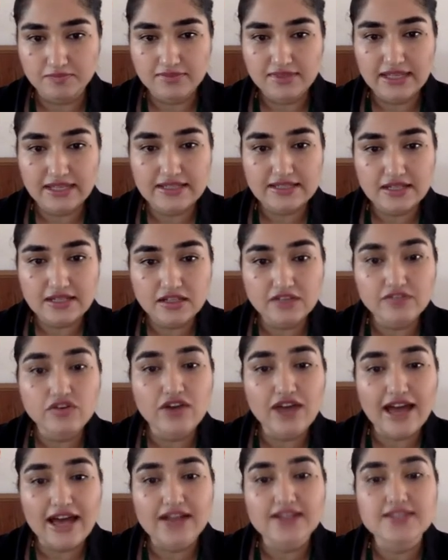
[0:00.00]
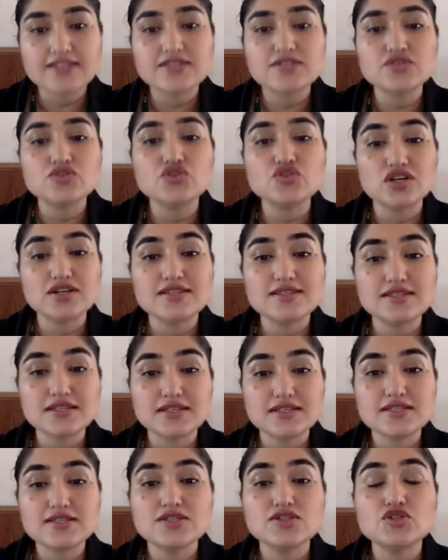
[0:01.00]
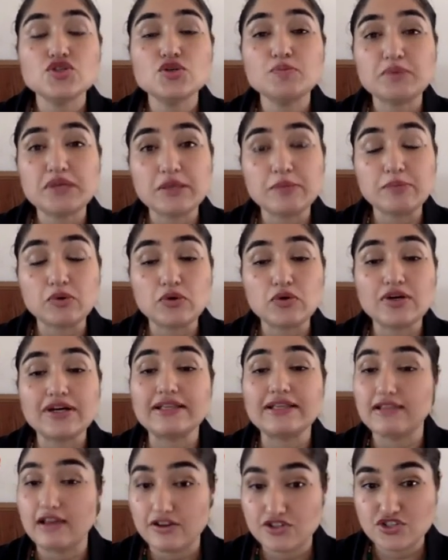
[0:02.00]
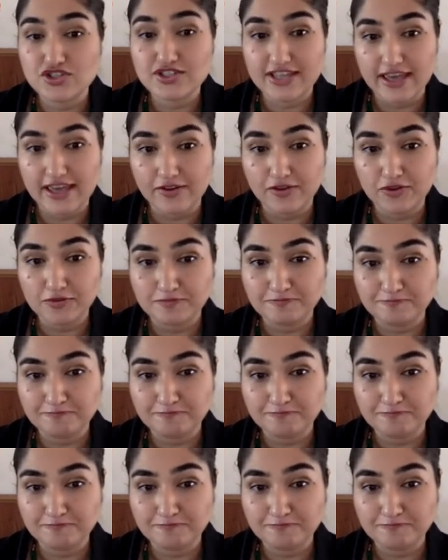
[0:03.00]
they deliver access to justice to people at large scale.